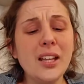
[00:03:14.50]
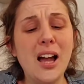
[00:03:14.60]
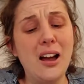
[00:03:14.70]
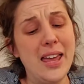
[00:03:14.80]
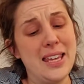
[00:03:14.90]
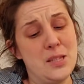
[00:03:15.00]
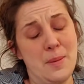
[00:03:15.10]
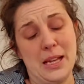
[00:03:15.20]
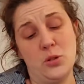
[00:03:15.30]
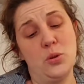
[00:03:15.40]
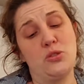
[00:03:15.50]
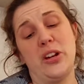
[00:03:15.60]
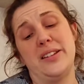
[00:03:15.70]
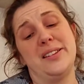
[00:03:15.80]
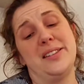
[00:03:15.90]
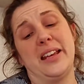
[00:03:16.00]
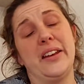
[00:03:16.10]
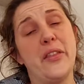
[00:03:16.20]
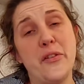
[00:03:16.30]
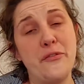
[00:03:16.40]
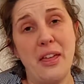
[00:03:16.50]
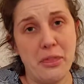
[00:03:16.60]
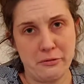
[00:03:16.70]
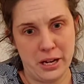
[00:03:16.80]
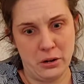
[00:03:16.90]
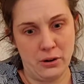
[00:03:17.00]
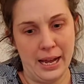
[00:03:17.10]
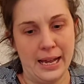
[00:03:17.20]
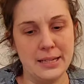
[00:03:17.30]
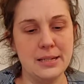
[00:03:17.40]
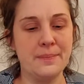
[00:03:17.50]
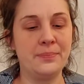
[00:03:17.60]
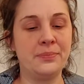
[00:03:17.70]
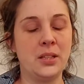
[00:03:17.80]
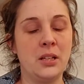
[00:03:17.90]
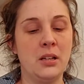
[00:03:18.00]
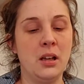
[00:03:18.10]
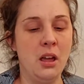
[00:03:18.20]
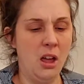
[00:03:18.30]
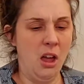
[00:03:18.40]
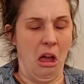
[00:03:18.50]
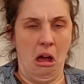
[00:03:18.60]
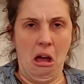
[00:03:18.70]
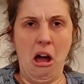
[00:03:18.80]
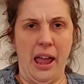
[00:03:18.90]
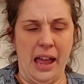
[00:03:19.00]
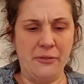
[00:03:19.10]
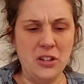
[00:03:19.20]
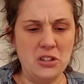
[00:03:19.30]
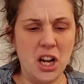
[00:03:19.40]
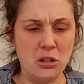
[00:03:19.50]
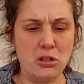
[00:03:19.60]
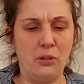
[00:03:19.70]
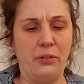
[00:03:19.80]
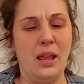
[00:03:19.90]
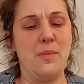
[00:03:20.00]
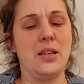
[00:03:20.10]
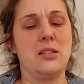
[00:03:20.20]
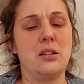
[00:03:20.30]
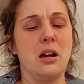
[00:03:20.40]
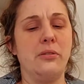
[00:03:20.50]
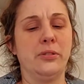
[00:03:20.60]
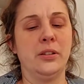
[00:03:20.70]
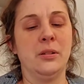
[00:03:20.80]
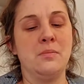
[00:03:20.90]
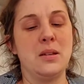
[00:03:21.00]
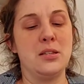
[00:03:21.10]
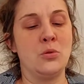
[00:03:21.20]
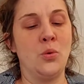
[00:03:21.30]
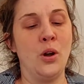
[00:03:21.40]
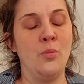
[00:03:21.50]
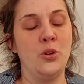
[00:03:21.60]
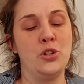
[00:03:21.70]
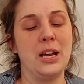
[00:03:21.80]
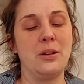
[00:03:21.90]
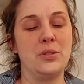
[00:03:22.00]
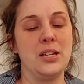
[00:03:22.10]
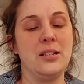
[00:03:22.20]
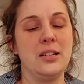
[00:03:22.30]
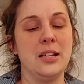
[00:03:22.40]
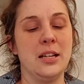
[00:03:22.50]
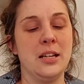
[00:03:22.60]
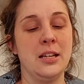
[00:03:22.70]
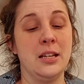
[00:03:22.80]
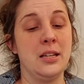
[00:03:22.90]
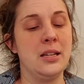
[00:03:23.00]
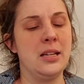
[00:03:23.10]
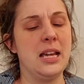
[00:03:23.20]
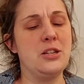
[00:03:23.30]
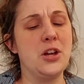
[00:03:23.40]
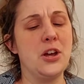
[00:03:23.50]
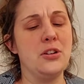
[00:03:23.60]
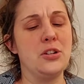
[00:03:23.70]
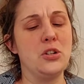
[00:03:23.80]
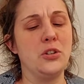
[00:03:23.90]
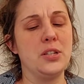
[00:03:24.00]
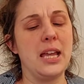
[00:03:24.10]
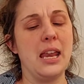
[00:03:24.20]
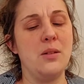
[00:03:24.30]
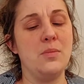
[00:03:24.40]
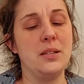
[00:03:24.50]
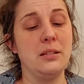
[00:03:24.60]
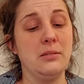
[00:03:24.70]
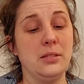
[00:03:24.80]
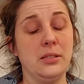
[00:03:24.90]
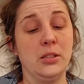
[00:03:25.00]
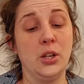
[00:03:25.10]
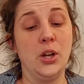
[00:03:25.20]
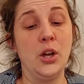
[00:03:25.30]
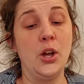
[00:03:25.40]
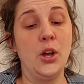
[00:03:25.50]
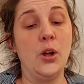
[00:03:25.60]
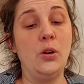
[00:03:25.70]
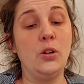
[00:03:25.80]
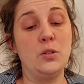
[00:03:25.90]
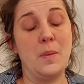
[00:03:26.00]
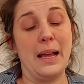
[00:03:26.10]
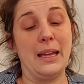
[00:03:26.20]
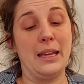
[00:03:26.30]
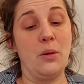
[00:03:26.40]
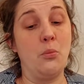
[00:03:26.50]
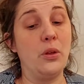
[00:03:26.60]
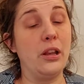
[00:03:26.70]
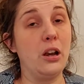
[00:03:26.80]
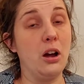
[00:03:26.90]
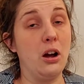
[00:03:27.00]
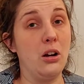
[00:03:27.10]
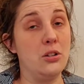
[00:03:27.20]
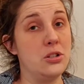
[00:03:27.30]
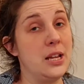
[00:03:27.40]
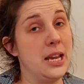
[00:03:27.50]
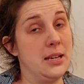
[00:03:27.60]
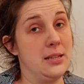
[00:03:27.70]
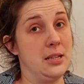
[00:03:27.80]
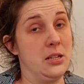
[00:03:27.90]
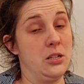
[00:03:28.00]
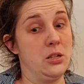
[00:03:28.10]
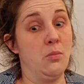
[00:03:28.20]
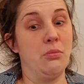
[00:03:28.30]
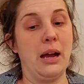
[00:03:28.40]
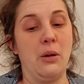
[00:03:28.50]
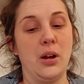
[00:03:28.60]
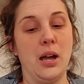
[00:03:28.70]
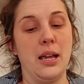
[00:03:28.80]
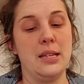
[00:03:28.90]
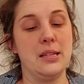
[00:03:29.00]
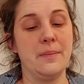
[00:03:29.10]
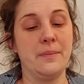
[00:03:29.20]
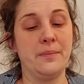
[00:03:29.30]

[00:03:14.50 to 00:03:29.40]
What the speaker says: I expect you were trying to stick another feather in your hat." "I haven't touched the flaming stuff," Mr. Wormwood shouted. He turned and looked again at Matilda, who looked back at him with large, innocent brown eyes.